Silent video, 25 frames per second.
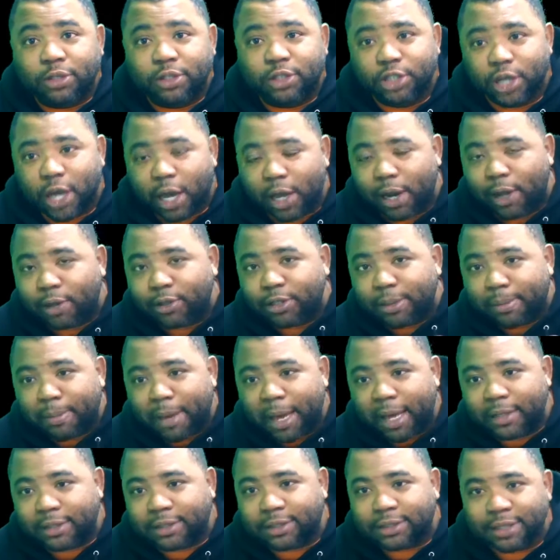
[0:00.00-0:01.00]
Shout out to
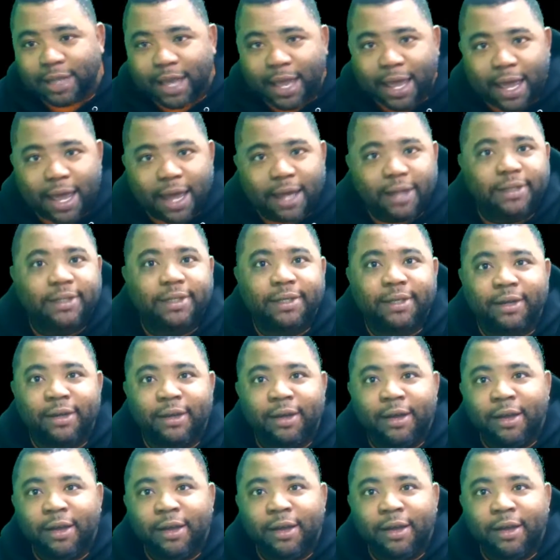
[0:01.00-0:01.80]
Medicine Hat,